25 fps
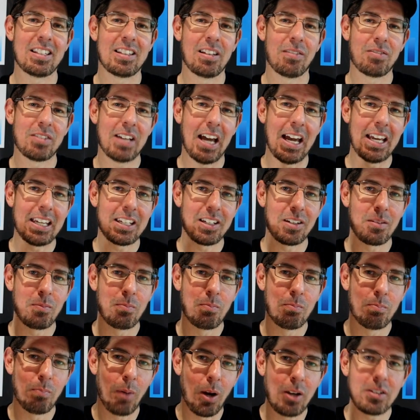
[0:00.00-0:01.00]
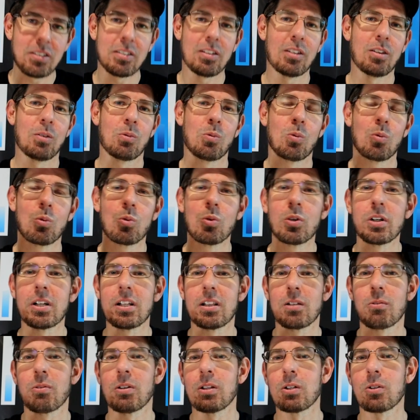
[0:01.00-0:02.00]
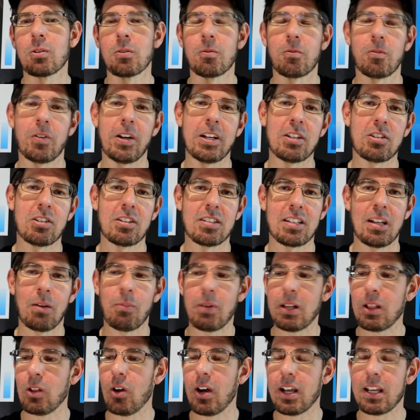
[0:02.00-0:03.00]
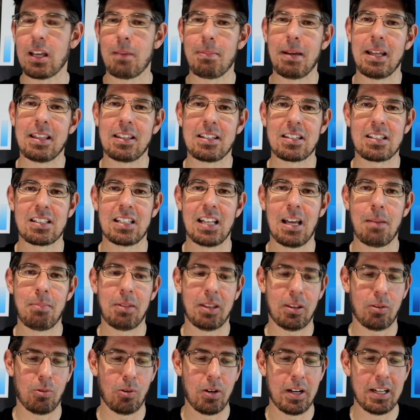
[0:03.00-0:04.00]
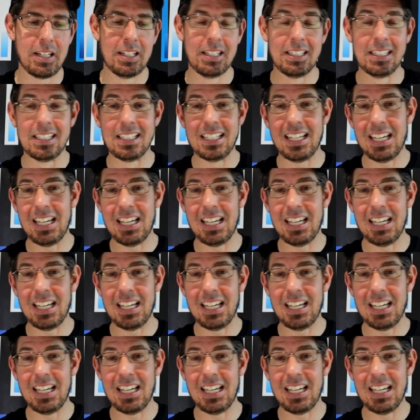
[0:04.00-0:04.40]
is they've taken most of the really good features that we like about the Slammer 3